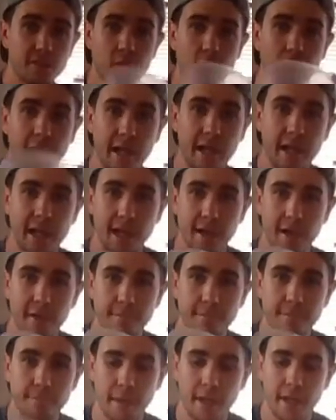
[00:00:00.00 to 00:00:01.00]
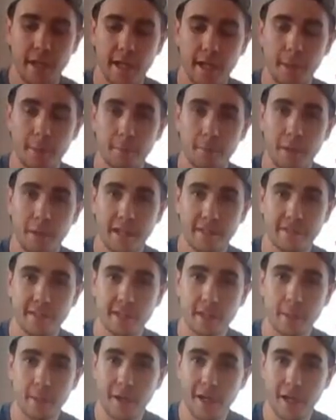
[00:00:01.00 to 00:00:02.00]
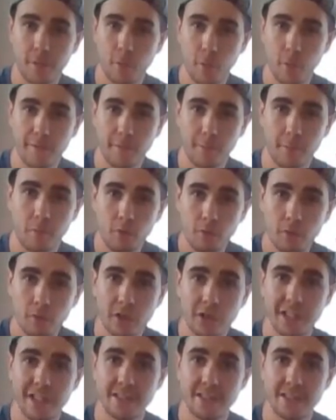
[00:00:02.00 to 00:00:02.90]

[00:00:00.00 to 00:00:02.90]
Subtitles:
so I have my plastic microwave bowl